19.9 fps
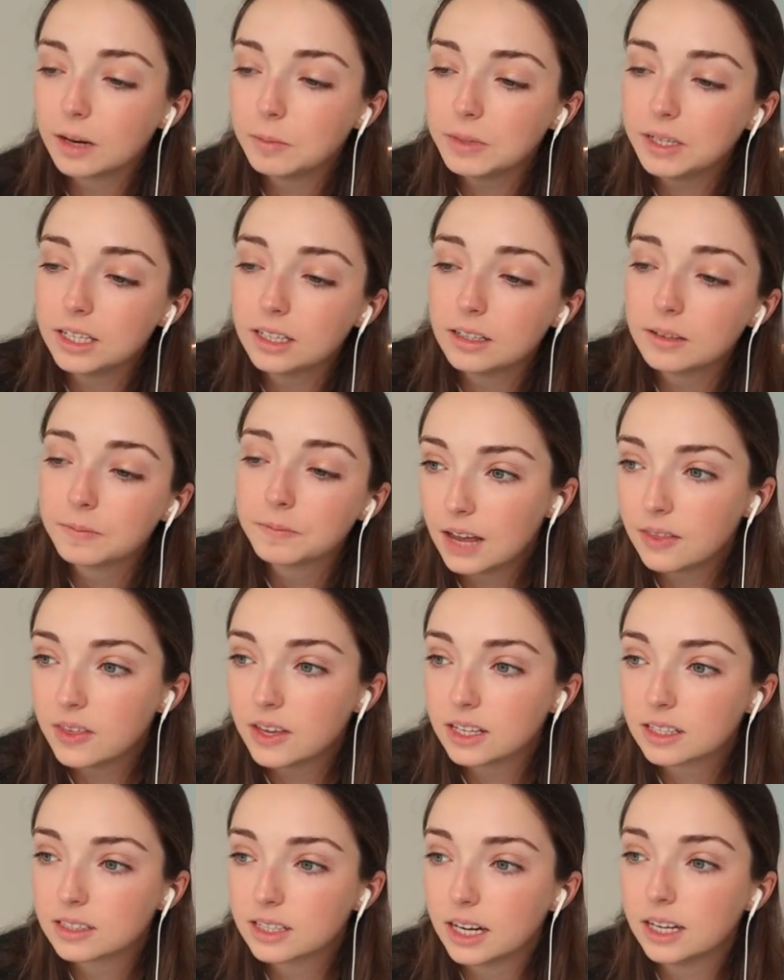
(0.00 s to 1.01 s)
I mean, I
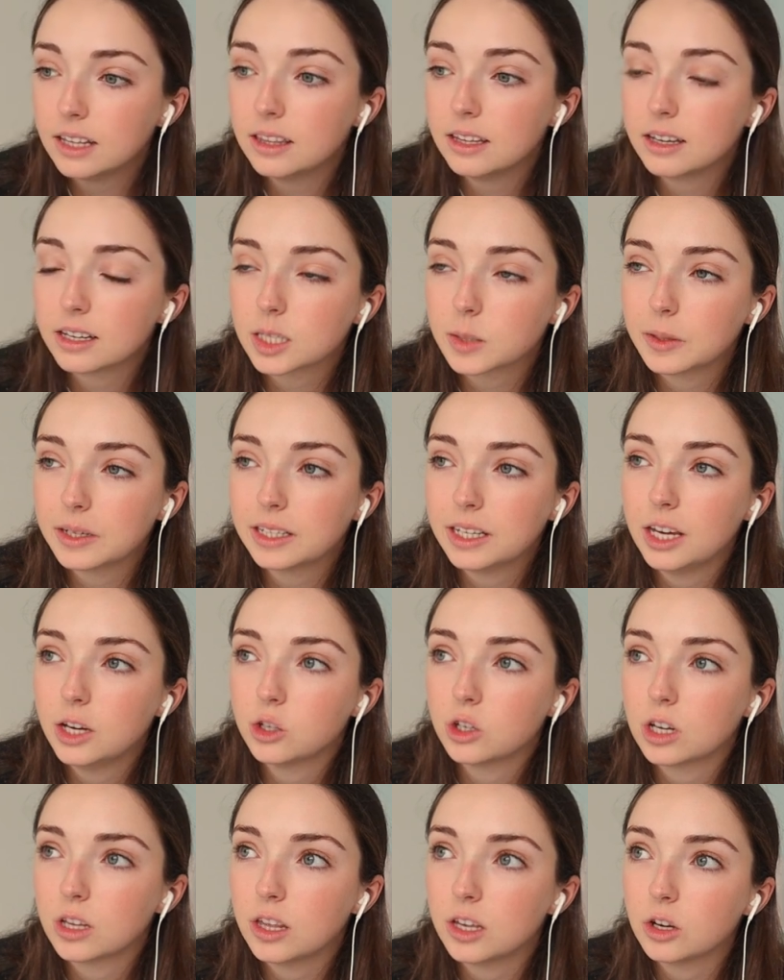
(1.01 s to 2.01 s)
think setting the
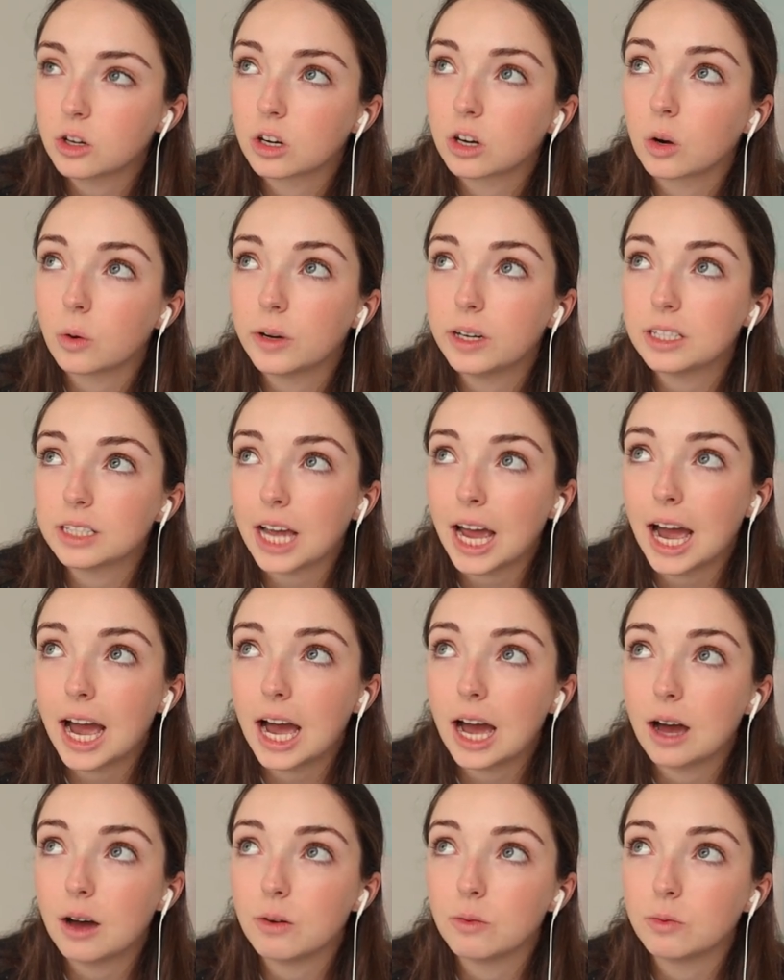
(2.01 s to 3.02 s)
expectation that you're going to
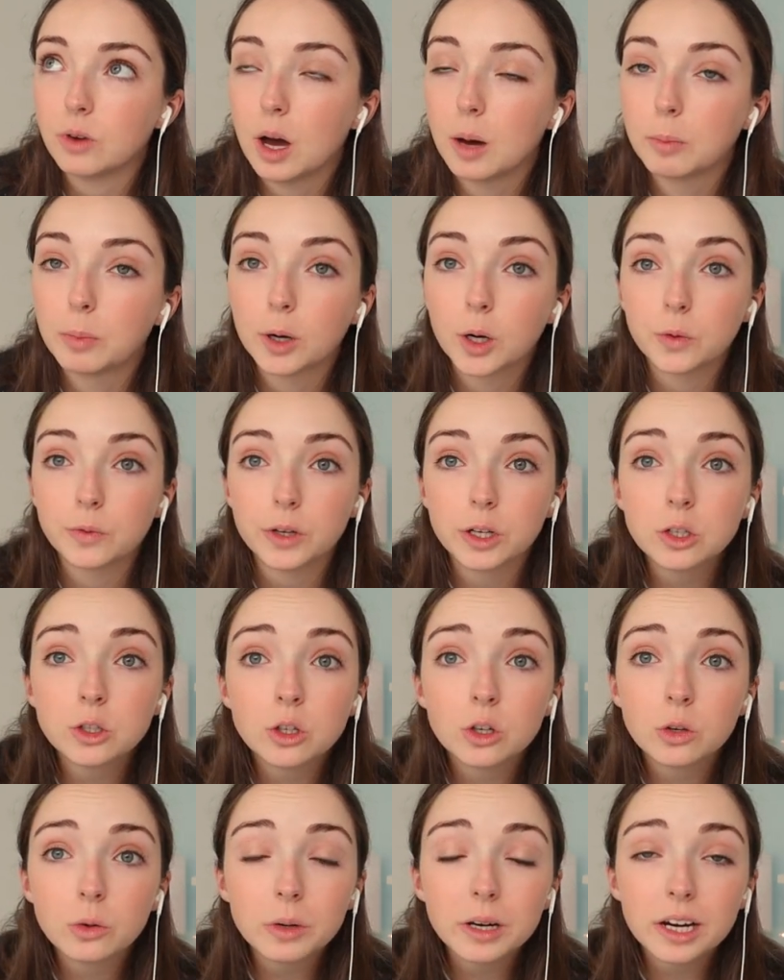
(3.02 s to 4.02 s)
have a perfect
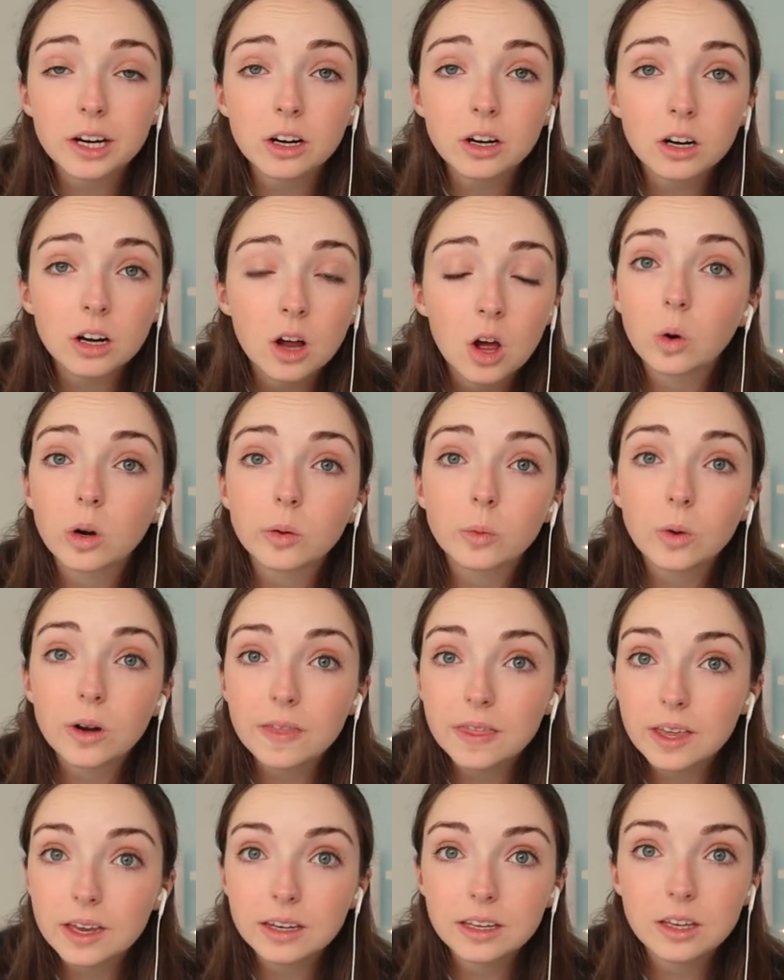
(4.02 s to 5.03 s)
career, or
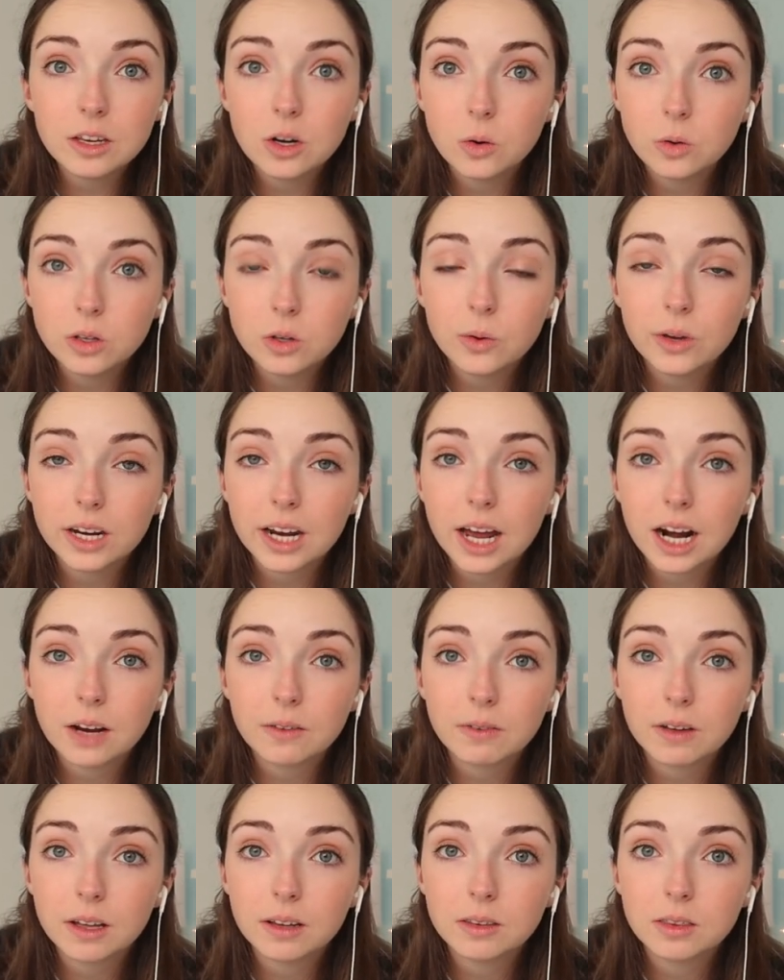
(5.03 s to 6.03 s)
one that, you know, you get out
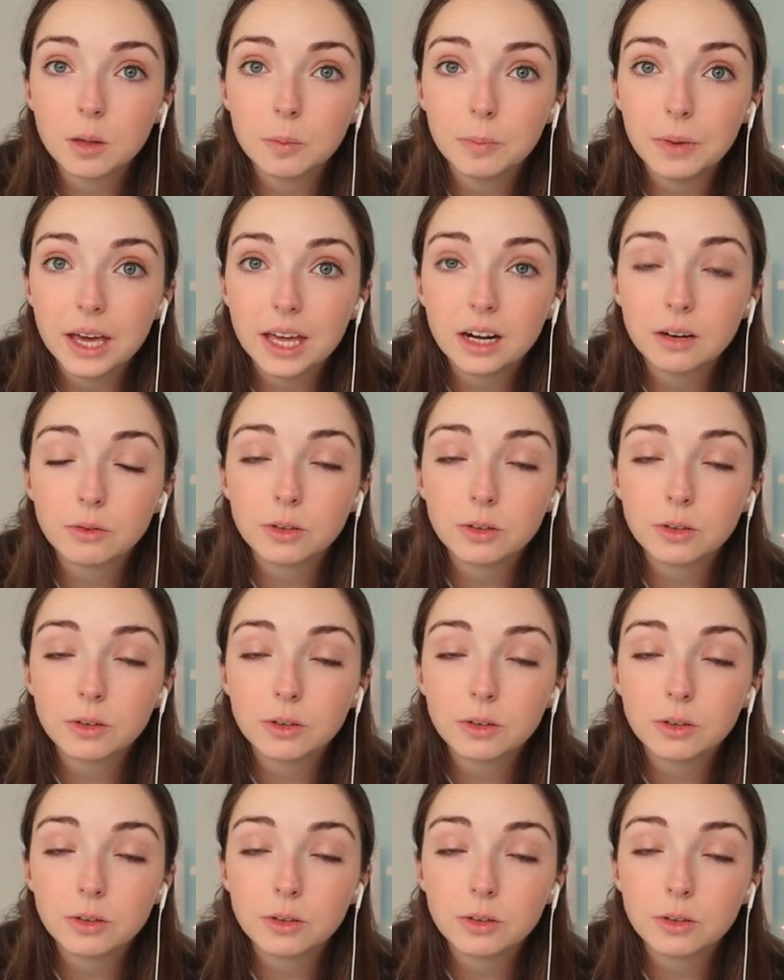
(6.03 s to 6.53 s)
of the bed